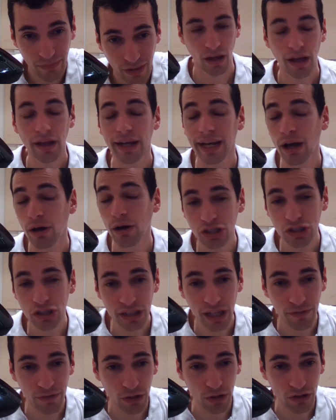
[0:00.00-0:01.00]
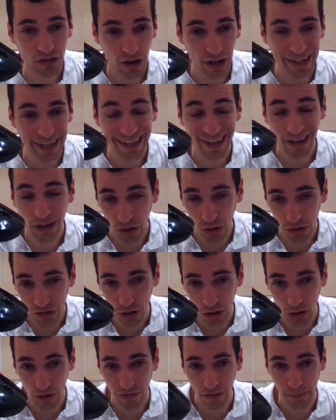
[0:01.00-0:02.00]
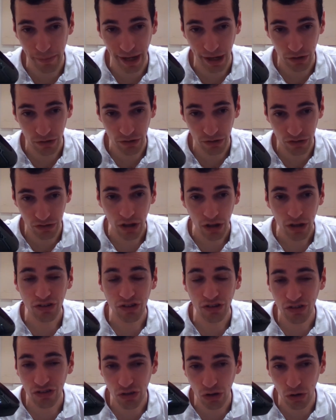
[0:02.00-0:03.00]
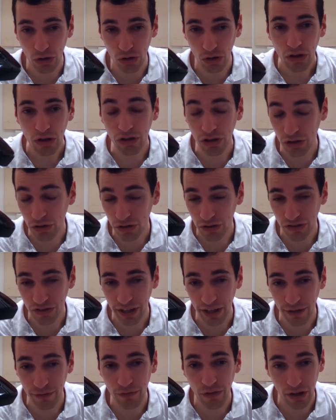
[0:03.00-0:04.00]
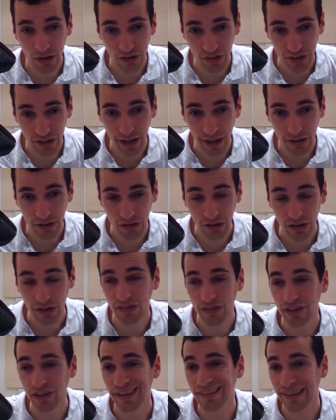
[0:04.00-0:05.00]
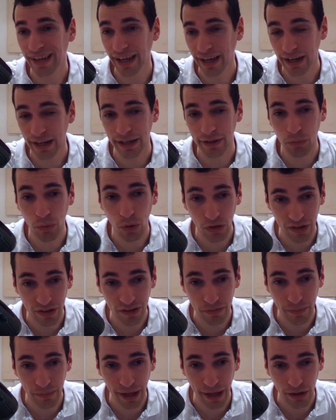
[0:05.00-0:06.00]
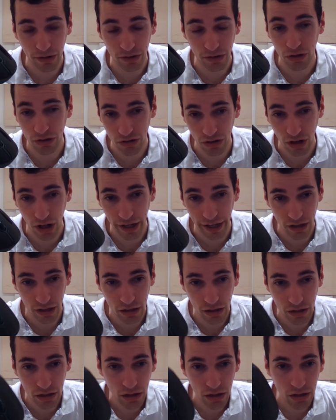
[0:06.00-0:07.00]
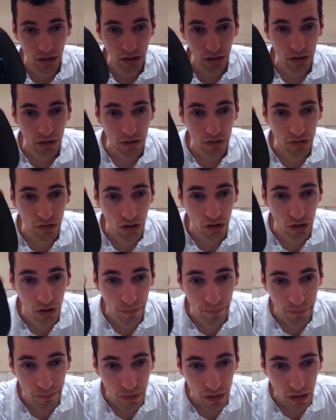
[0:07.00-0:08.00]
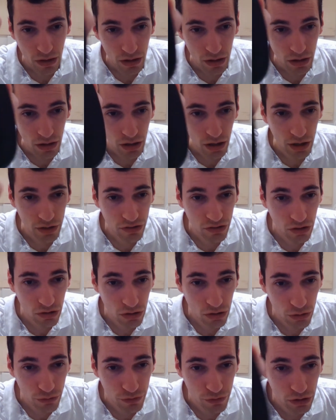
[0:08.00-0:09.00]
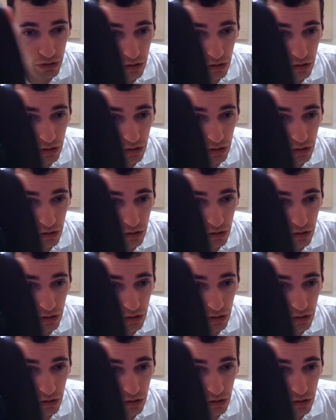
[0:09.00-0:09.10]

Now I'll just give you a slightly closer look of the mouse, just so that you can see it firsthand and see exactly what this mouse looks like. So I don't know if you can